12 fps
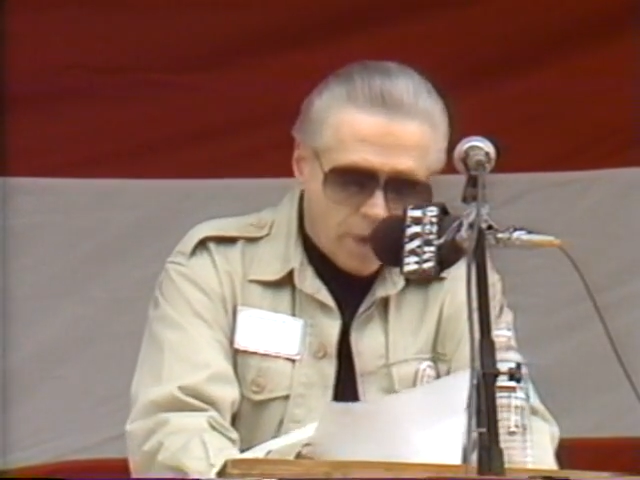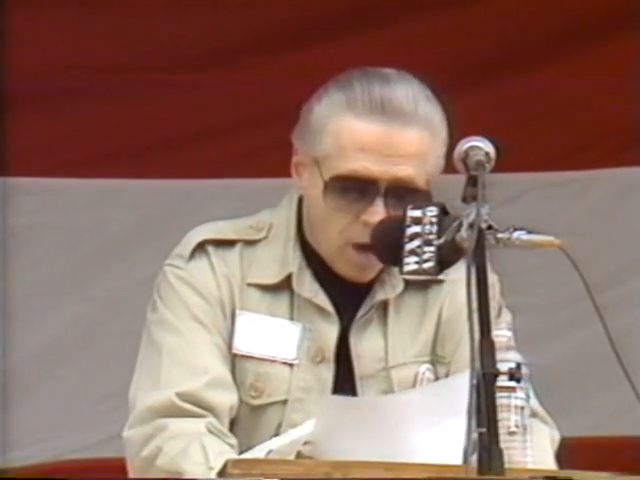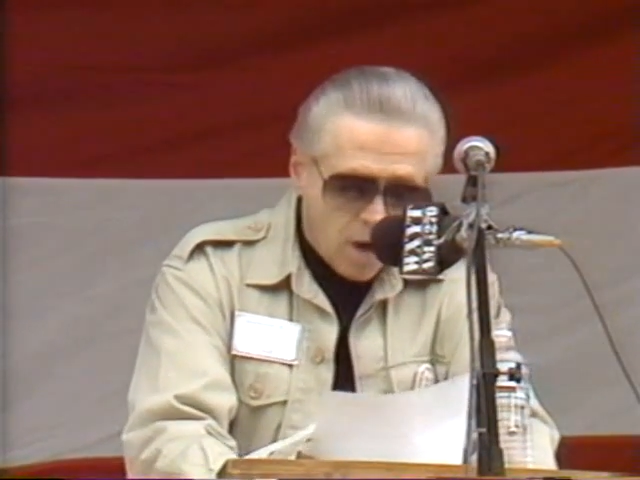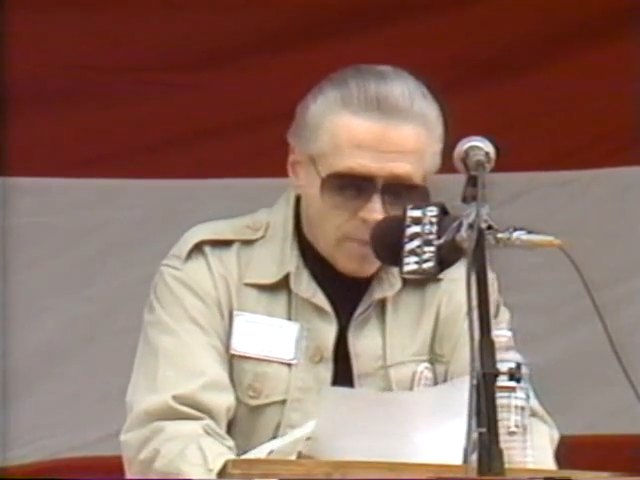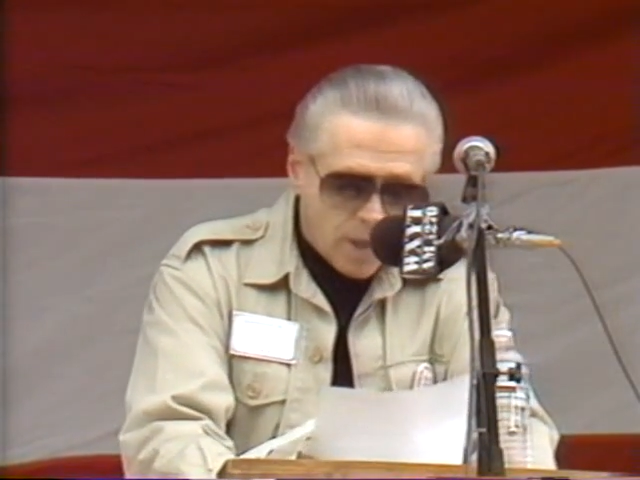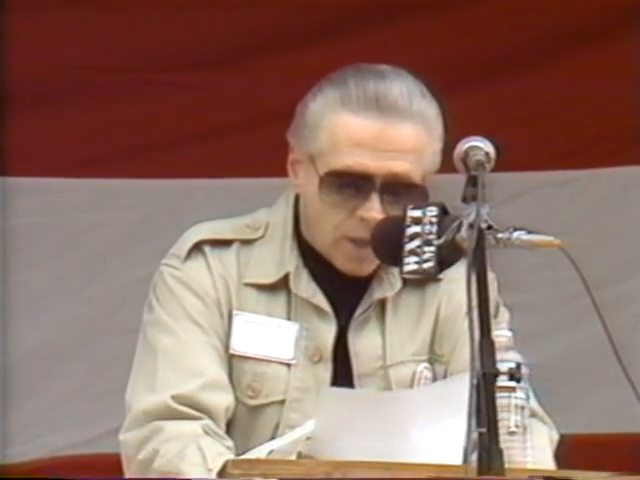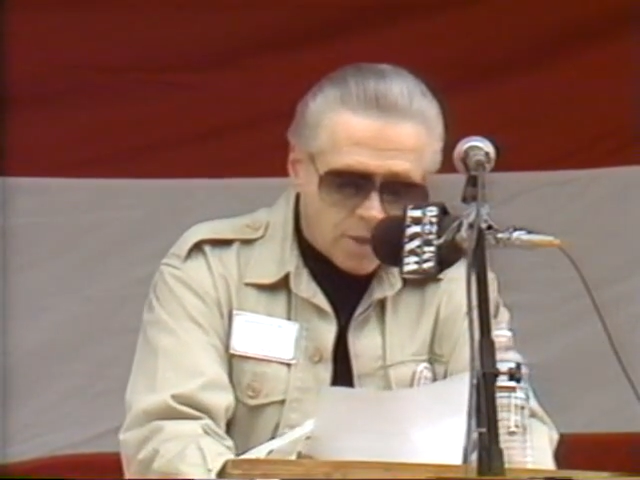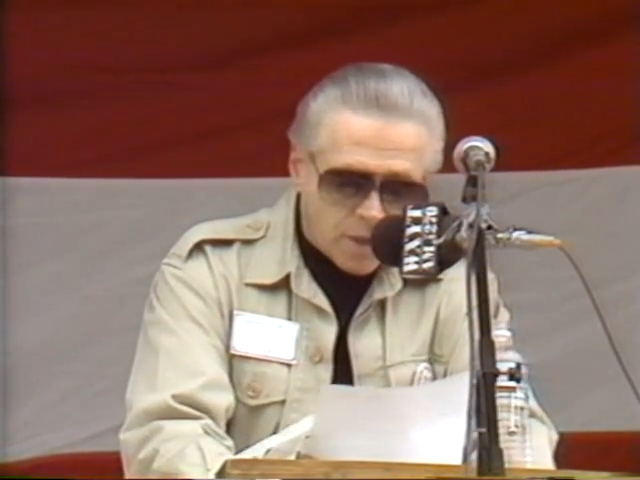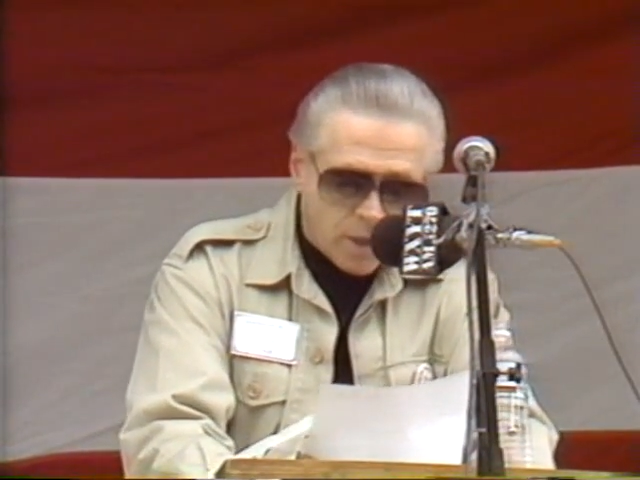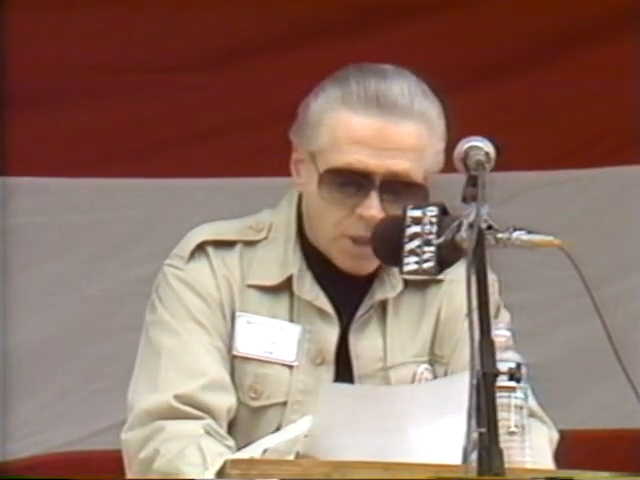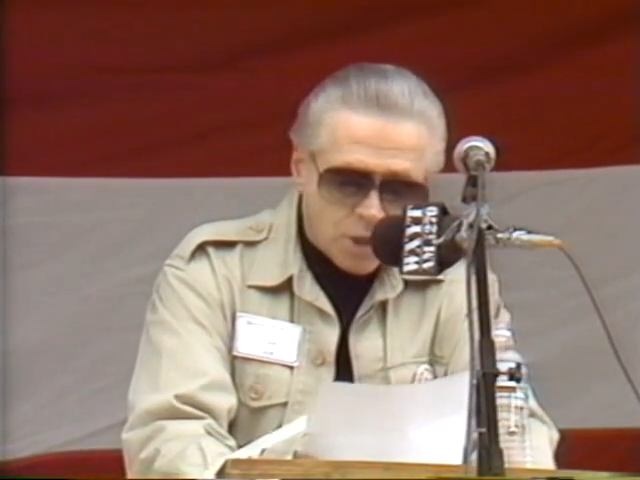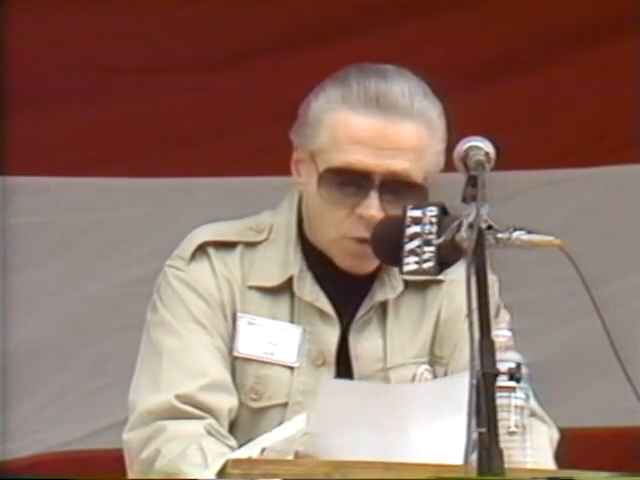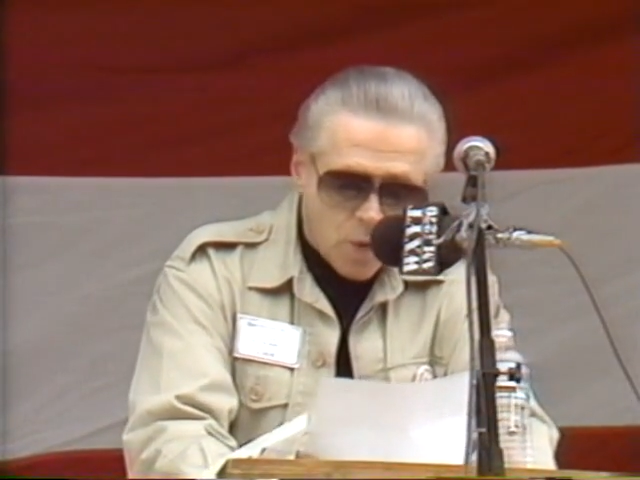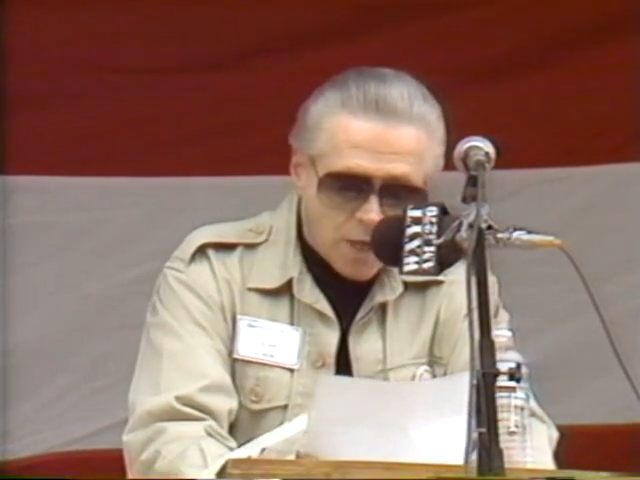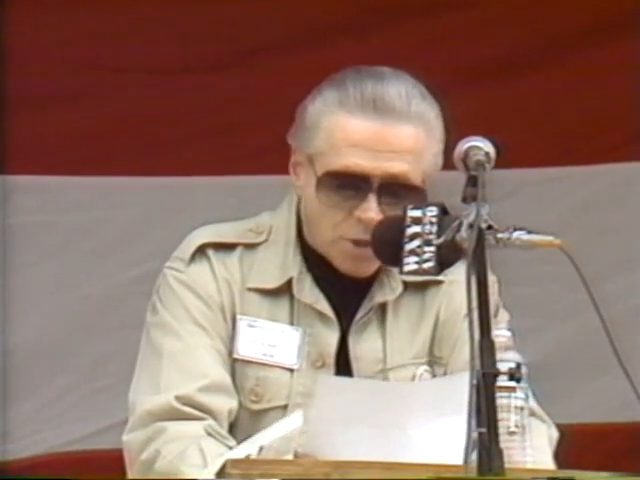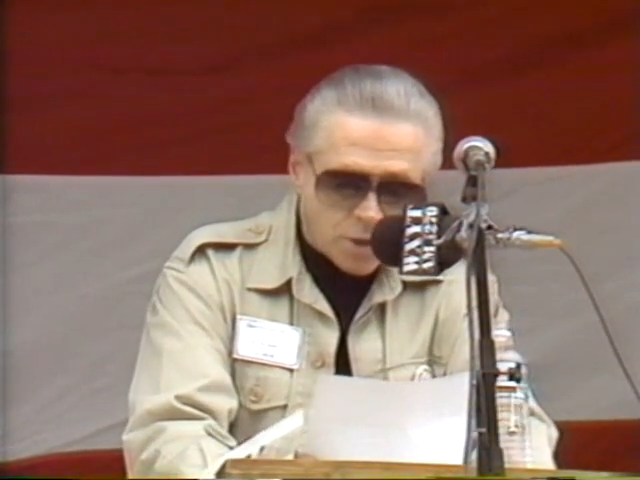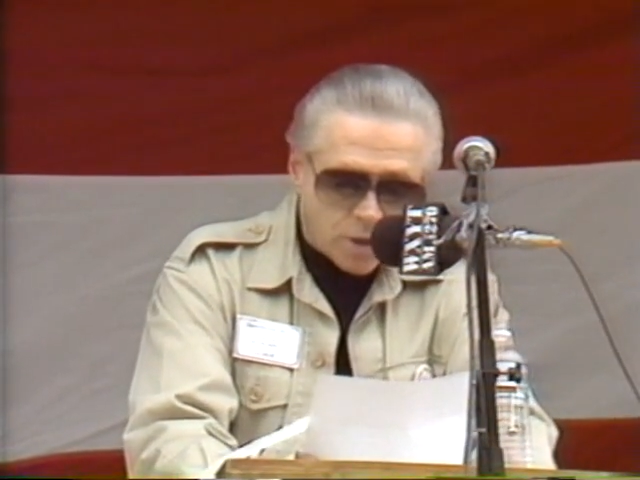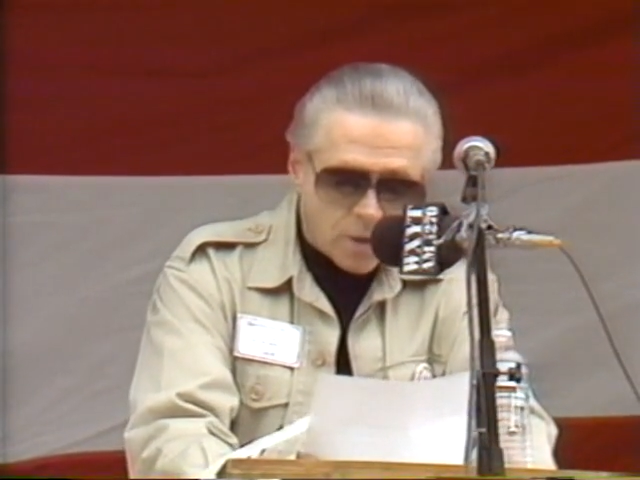paramilitary
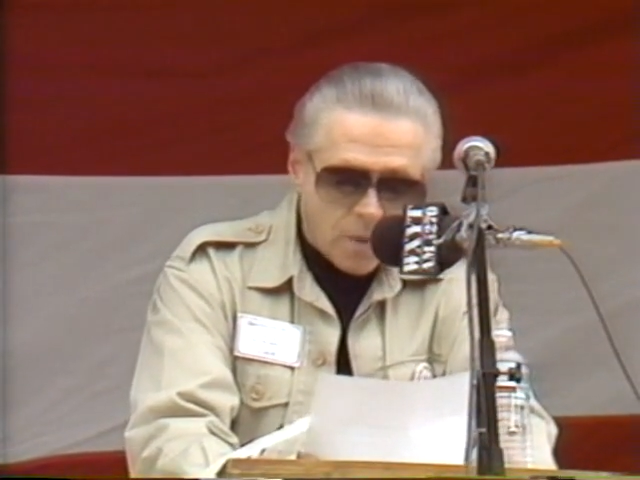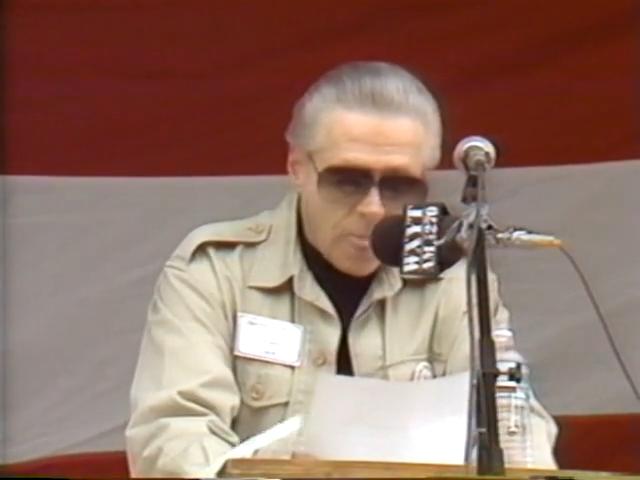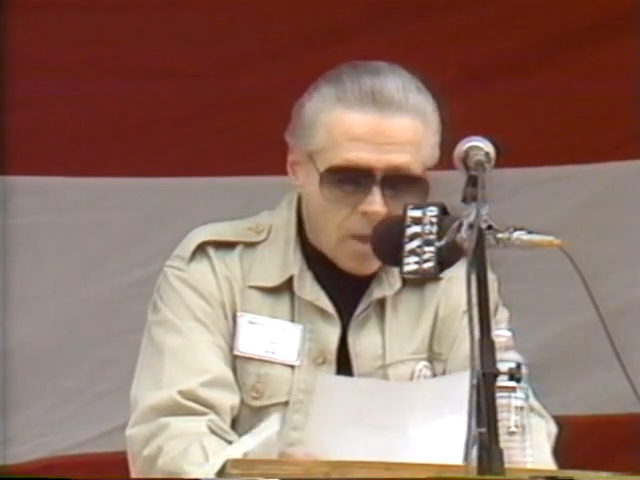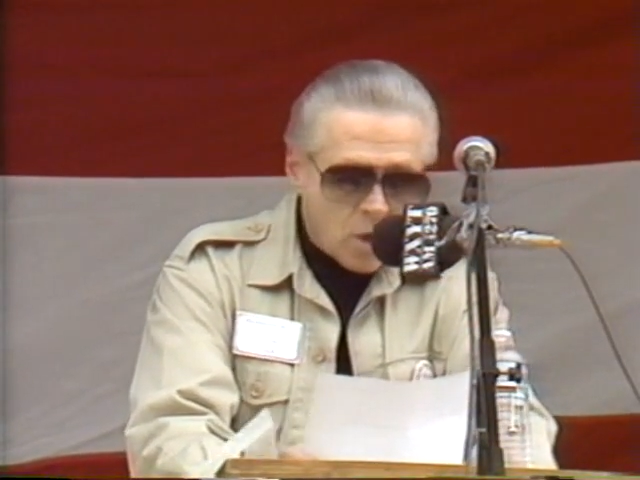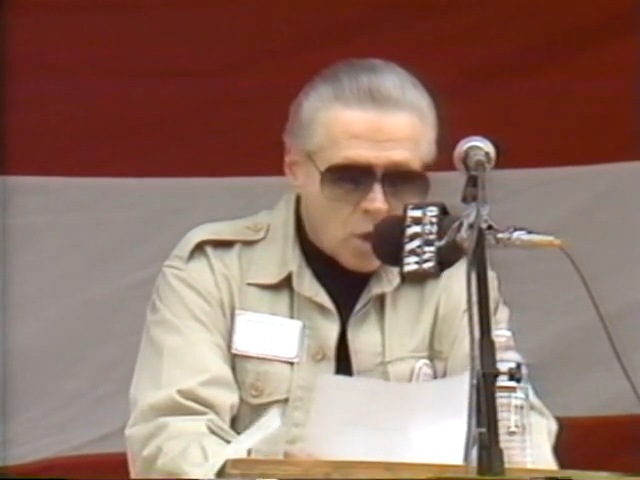structure,